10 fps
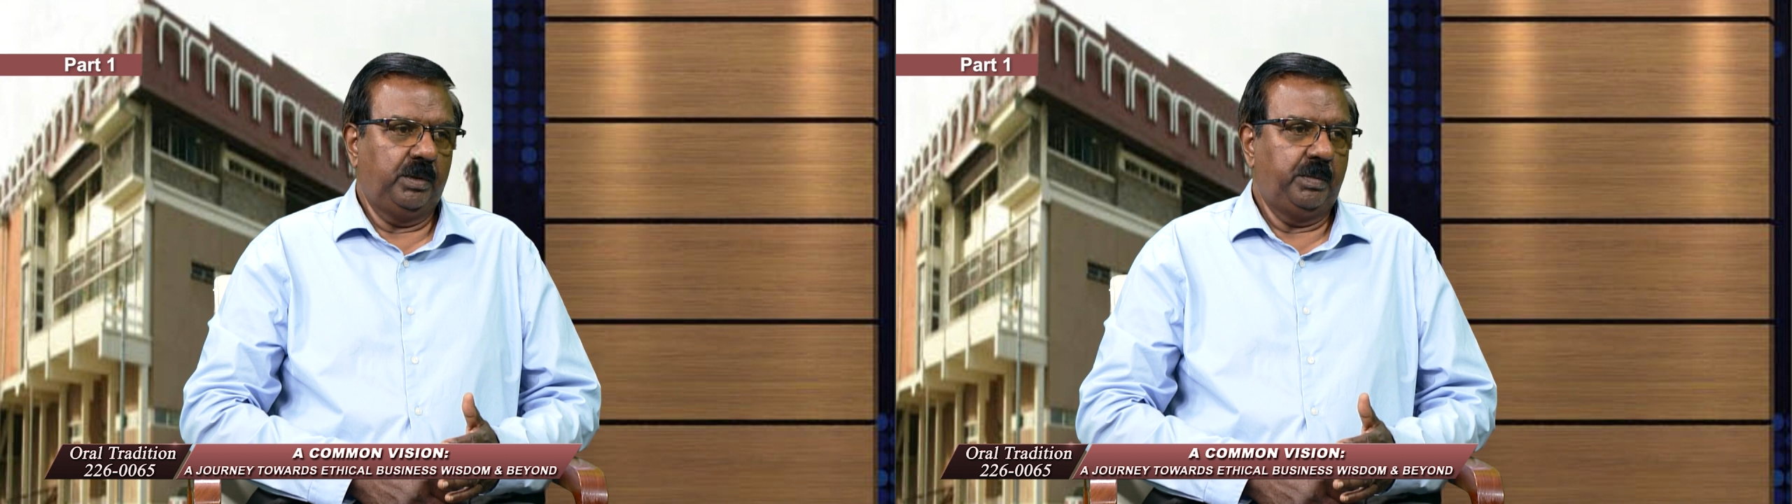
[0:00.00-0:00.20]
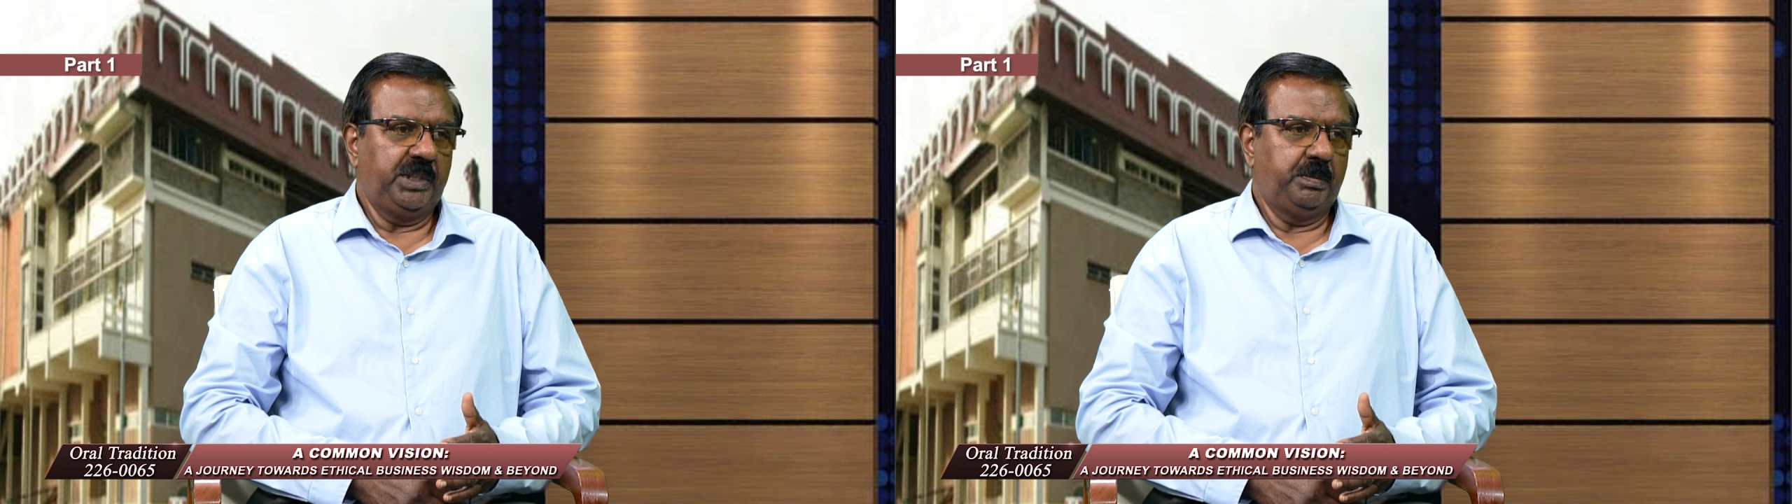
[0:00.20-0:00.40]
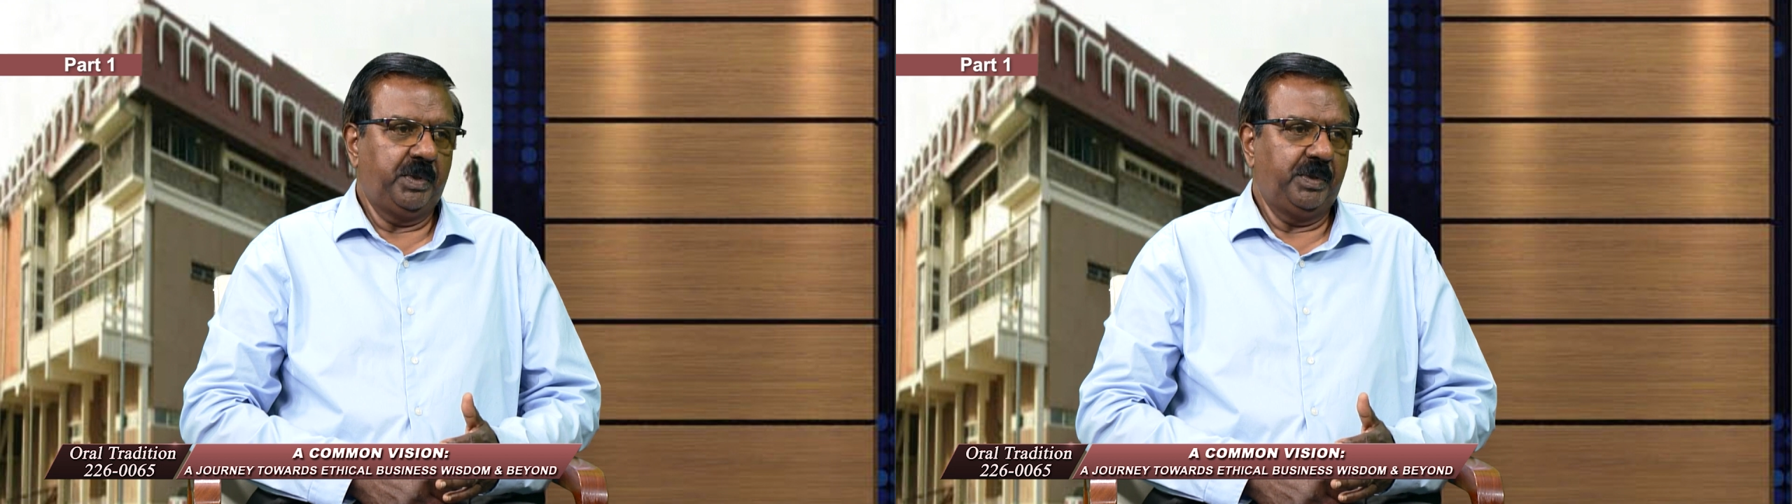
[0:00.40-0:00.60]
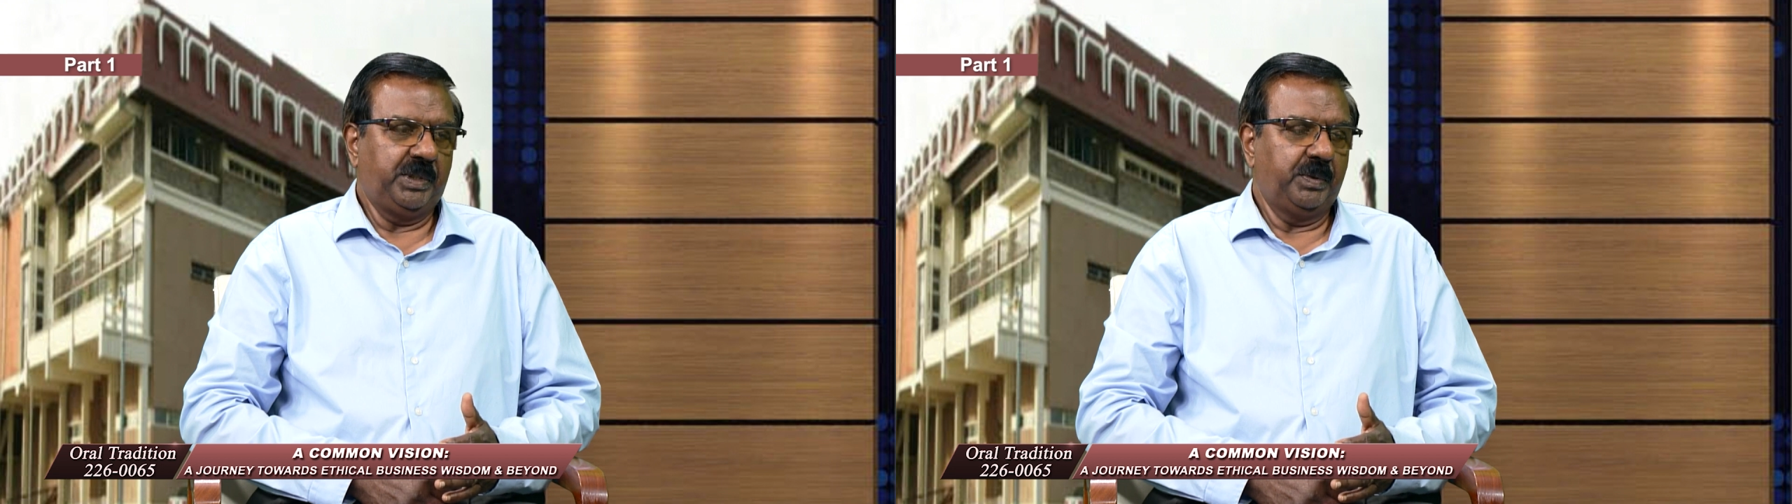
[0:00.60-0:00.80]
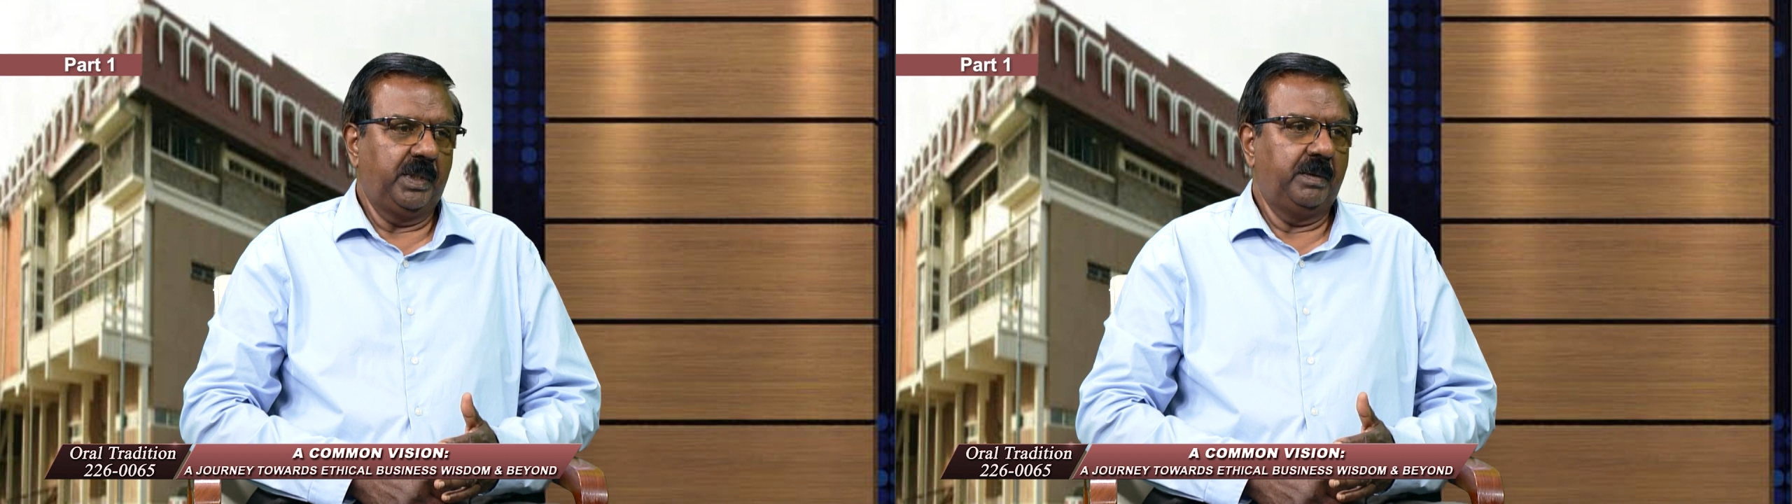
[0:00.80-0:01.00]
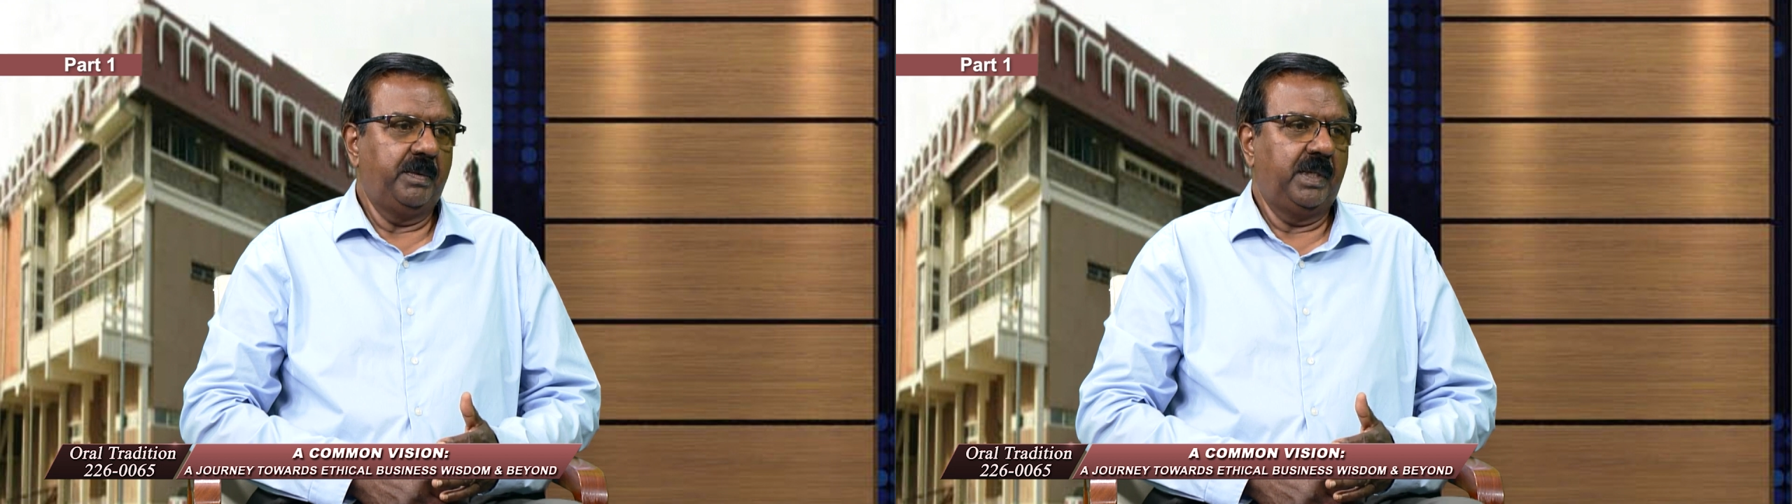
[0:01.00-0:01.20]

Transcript: to be spiritual.